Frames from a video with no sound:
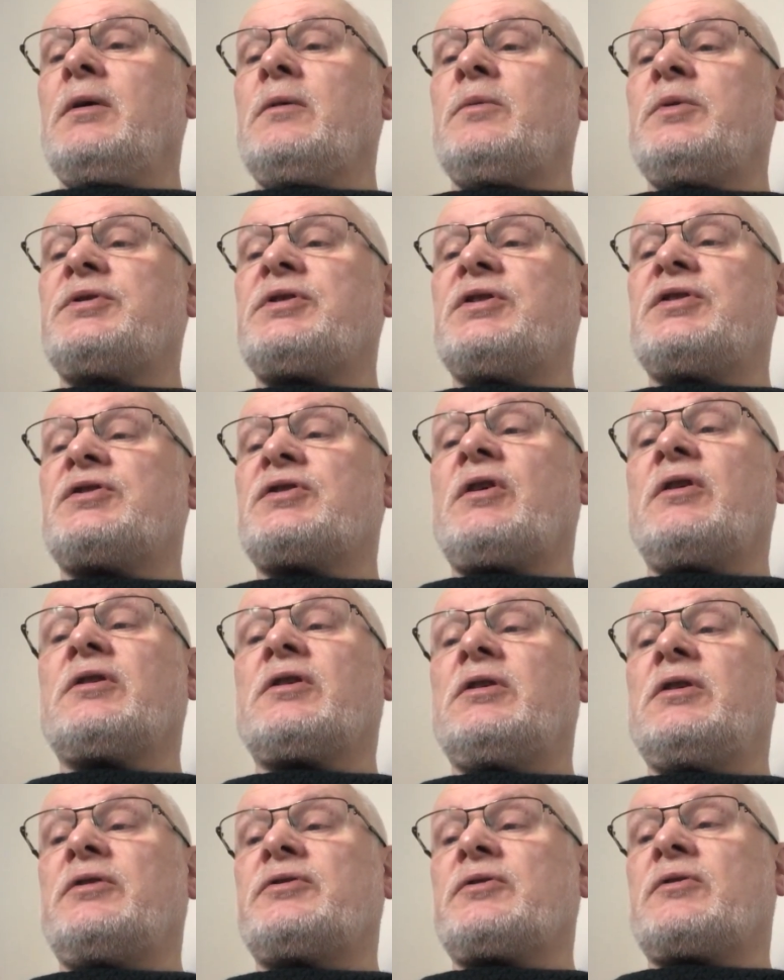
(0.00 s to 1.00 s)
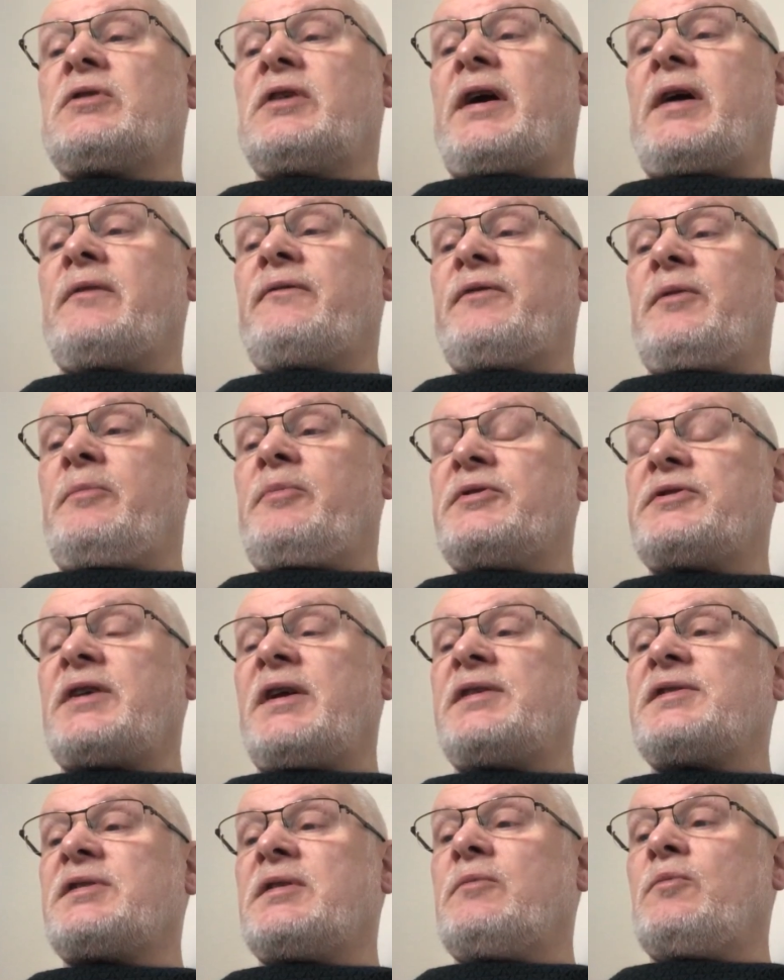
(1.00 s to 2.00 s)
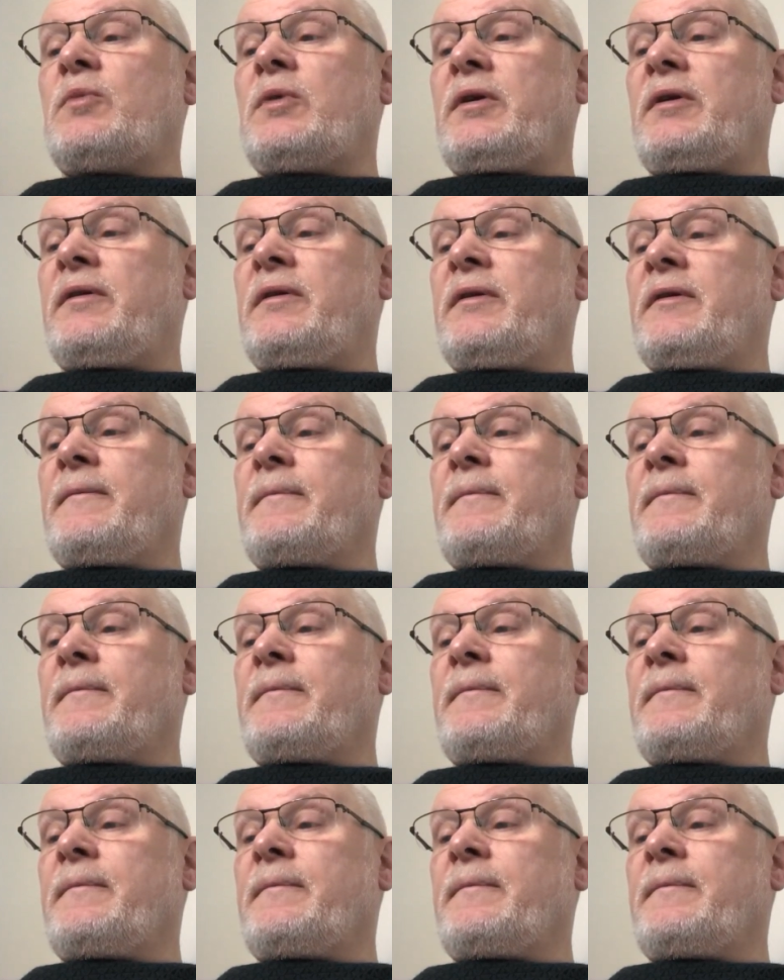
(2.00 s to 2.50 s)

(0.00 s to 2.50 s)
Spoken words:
which his psychological outfit presents him with,